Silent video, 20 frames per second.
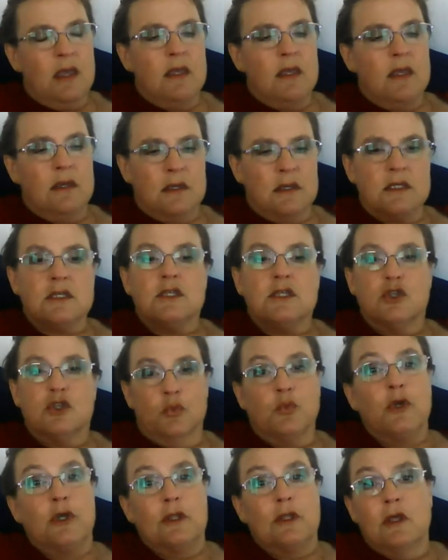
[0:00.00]
is the
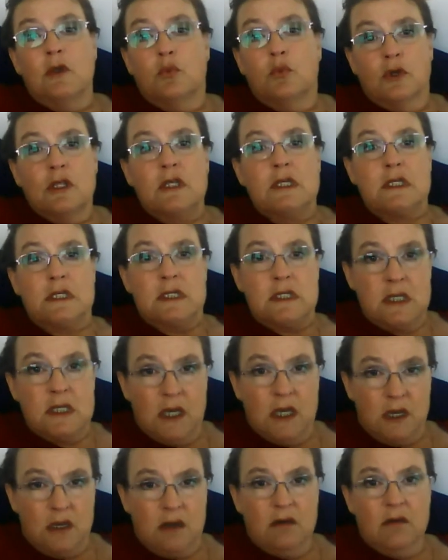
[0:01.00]
really, really
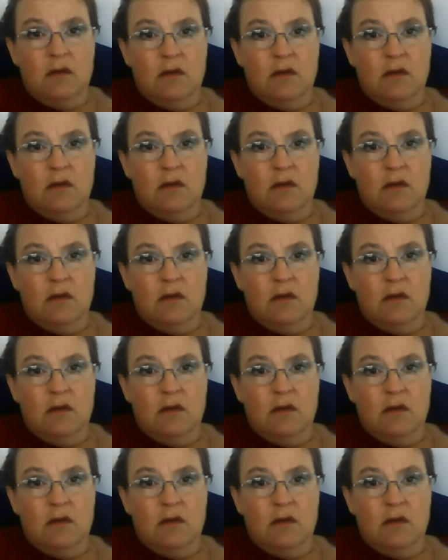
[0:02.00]
sick